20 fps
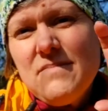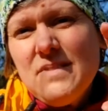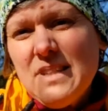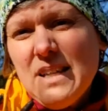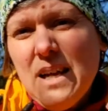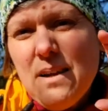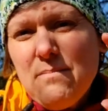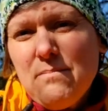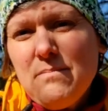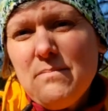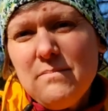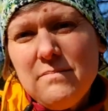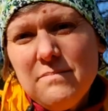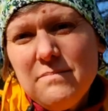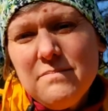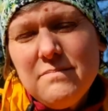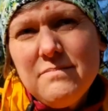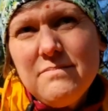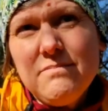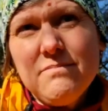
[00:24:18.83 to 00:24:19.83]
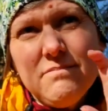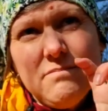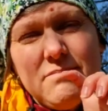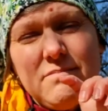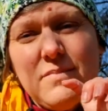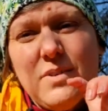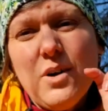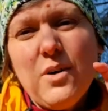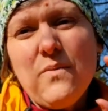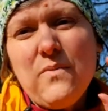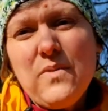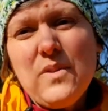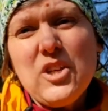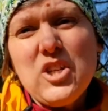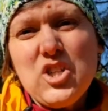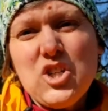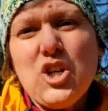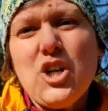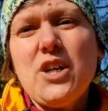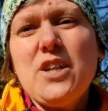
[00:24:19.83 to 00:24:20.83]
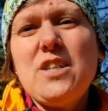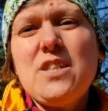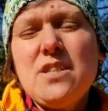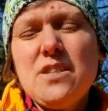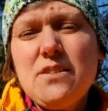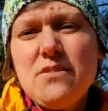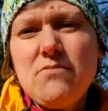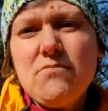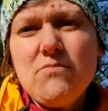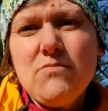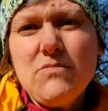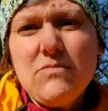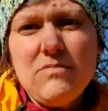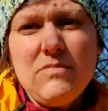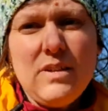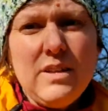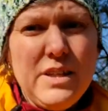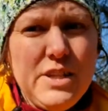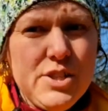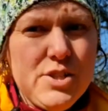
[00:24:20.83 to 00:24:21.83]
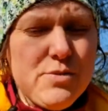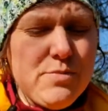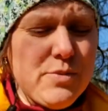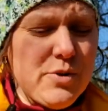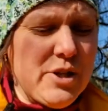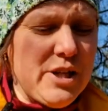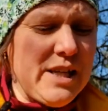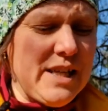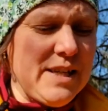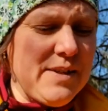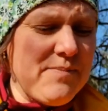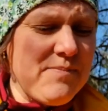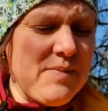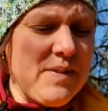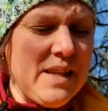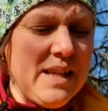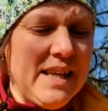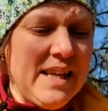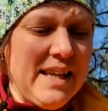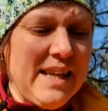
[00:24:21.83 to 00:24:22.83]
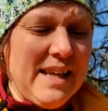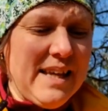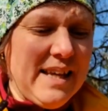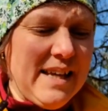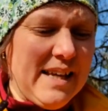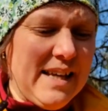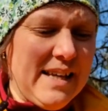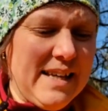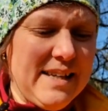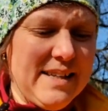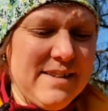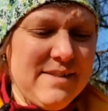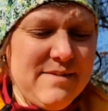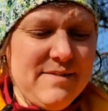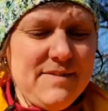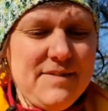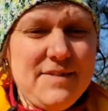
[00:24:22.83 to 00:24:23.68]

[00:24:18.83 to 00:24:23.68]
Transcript: some of the chart each morning, and